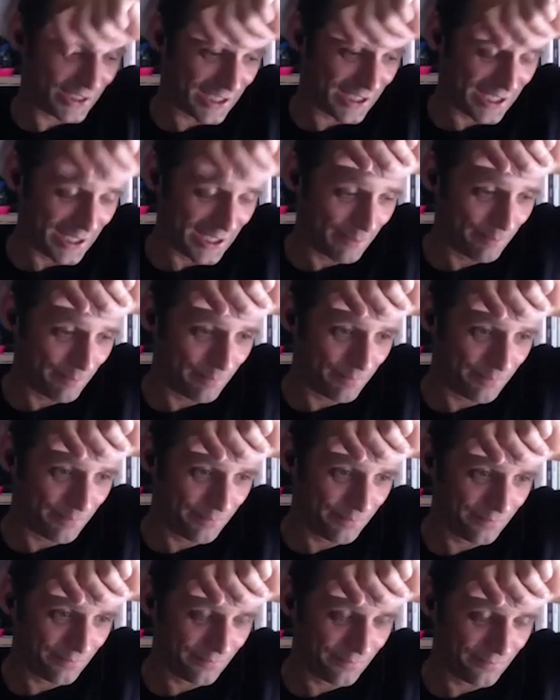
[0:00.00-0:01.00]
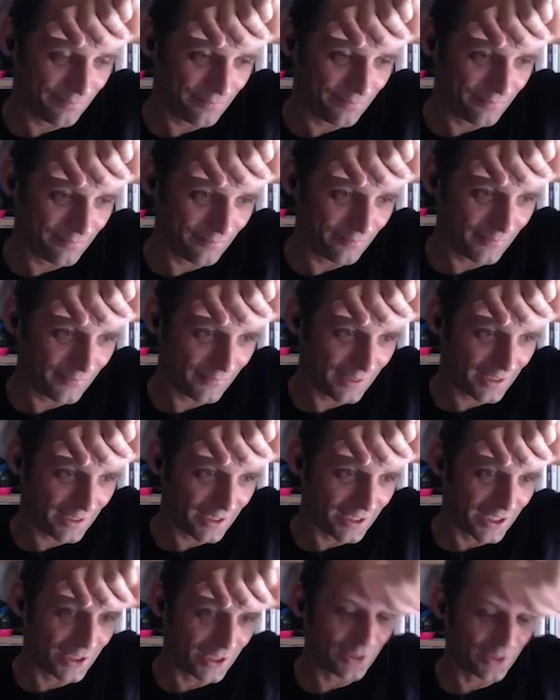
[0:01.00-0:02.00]
at a
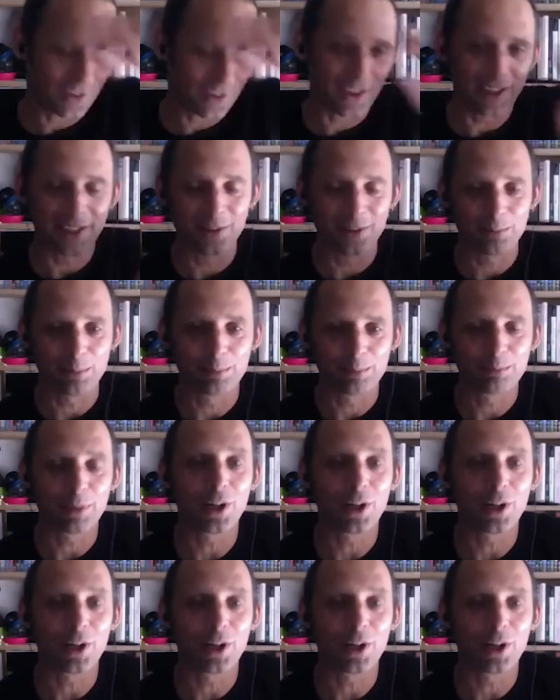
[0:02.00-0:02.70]
little